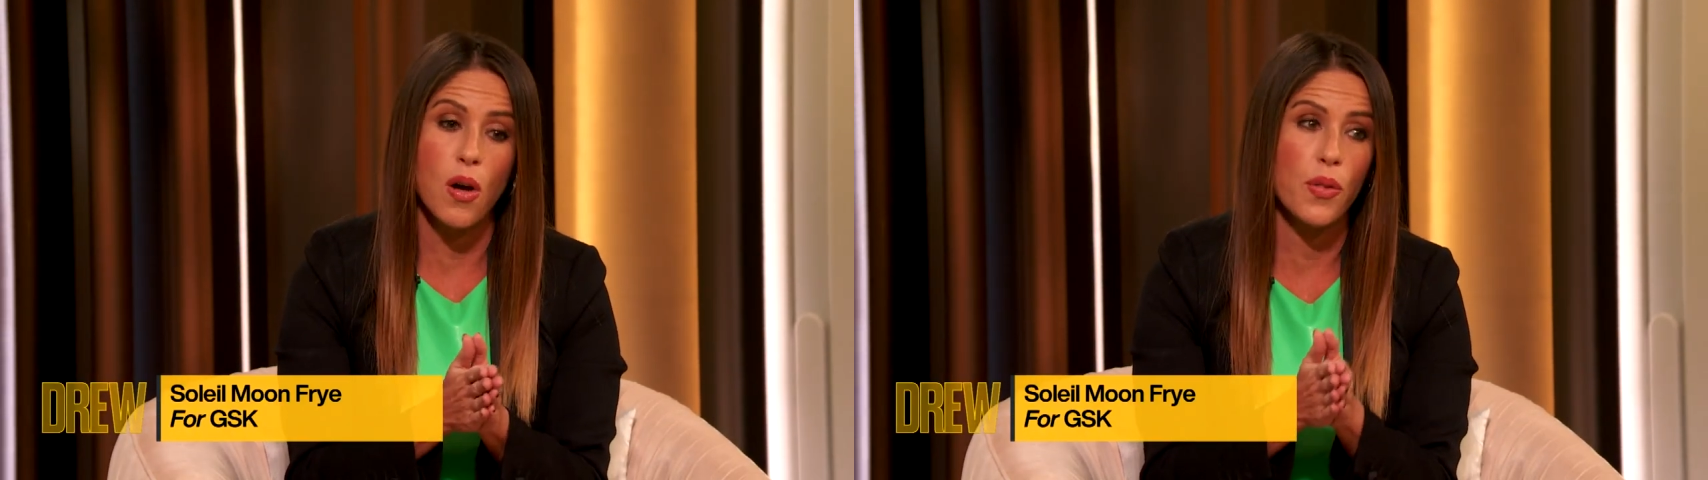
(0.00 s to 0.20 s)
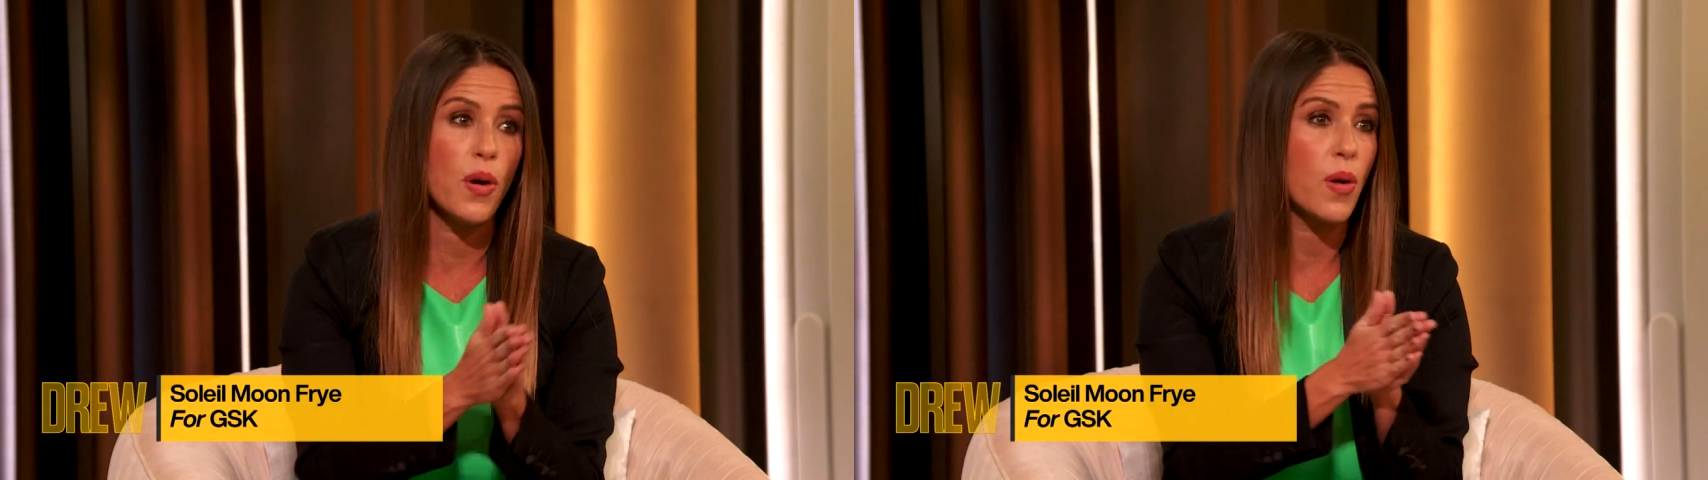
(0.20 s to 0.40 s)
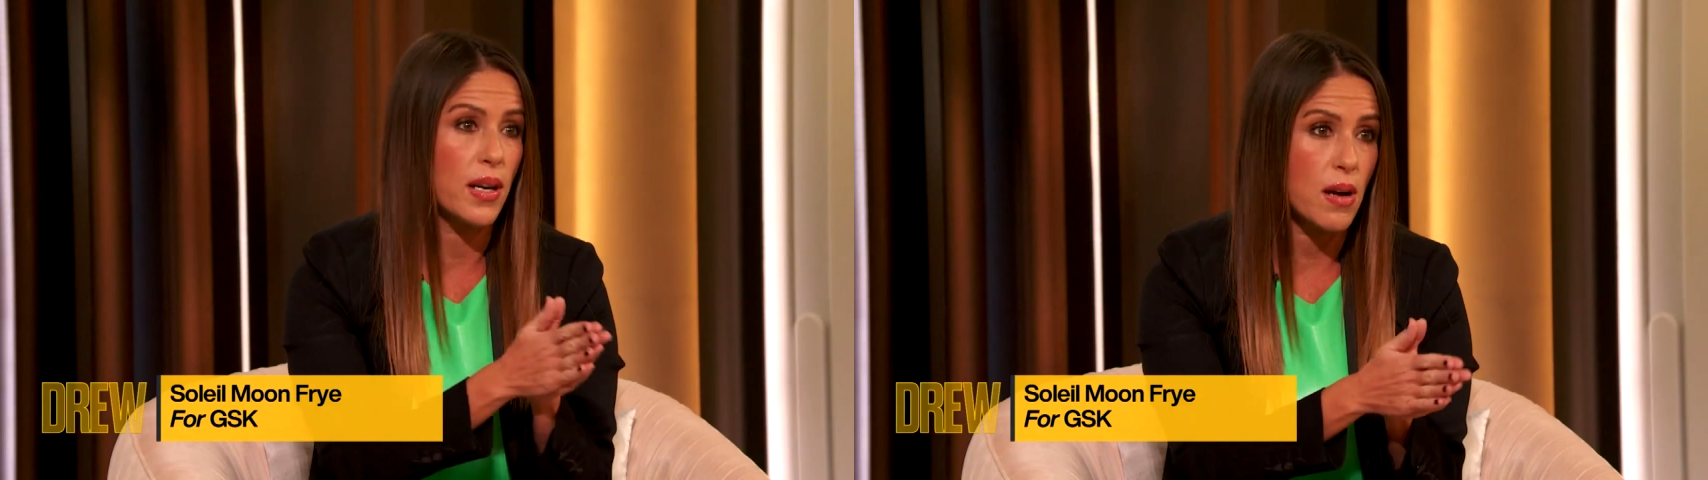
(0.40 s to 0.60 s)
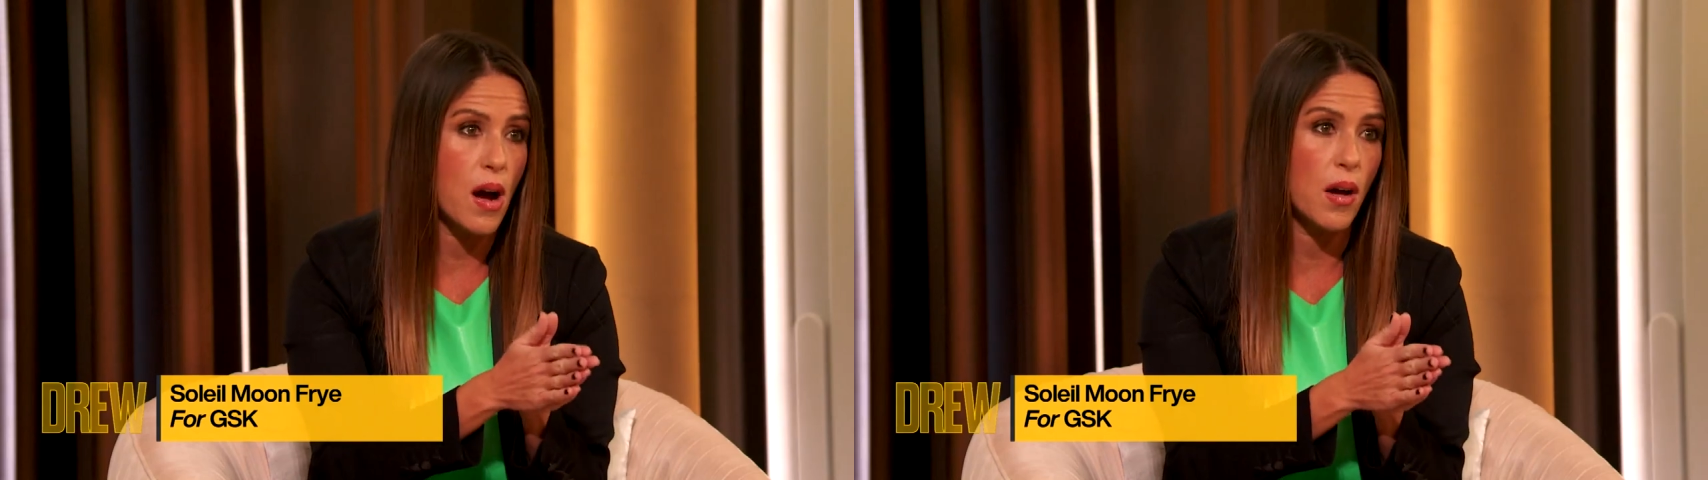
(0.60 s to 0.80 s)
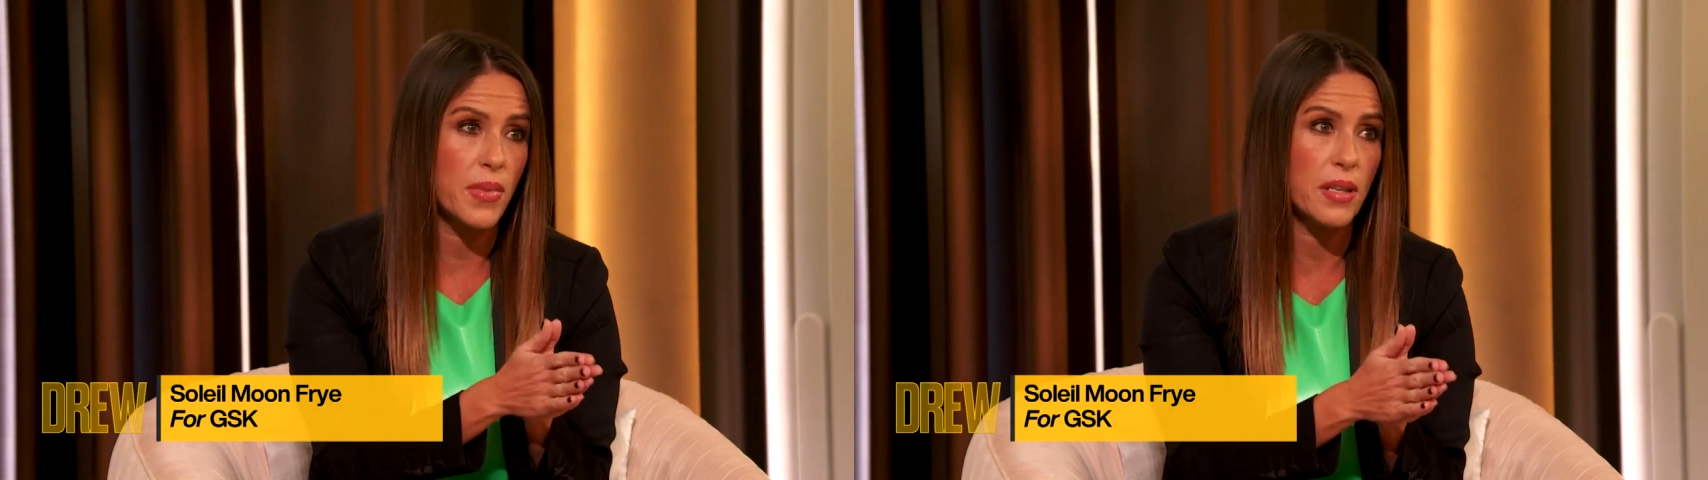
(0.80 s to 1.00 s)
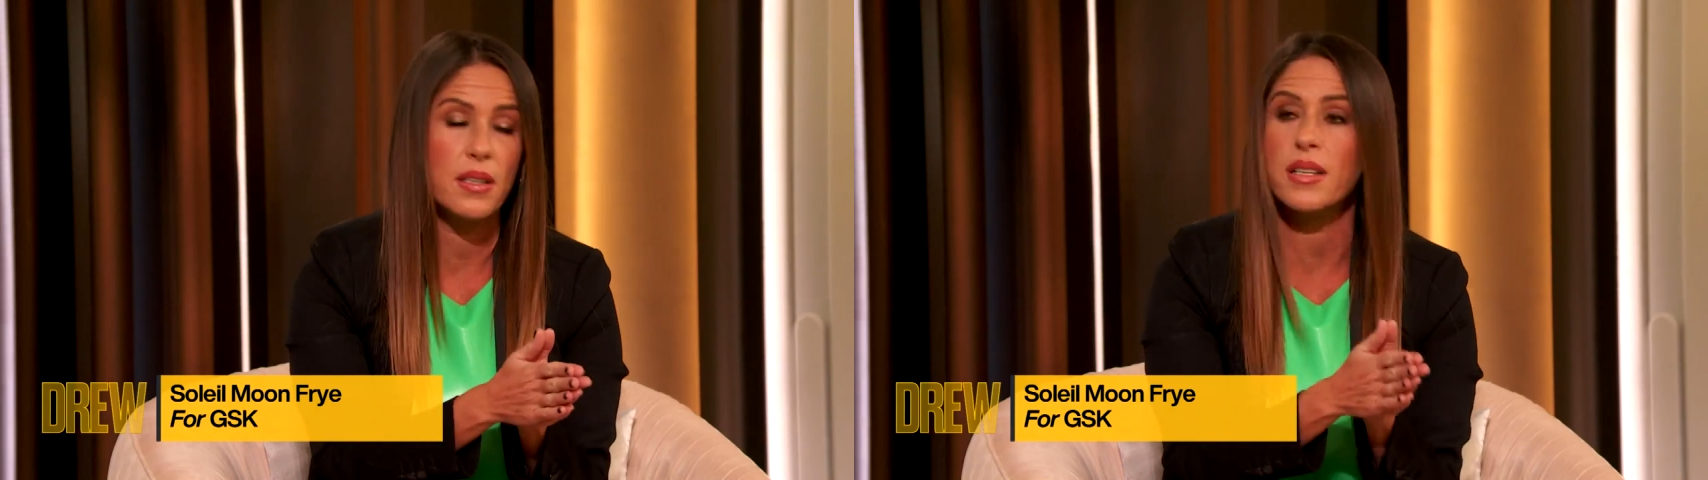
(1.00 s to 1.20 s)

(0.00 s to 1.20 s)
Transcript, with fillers: although uncommon,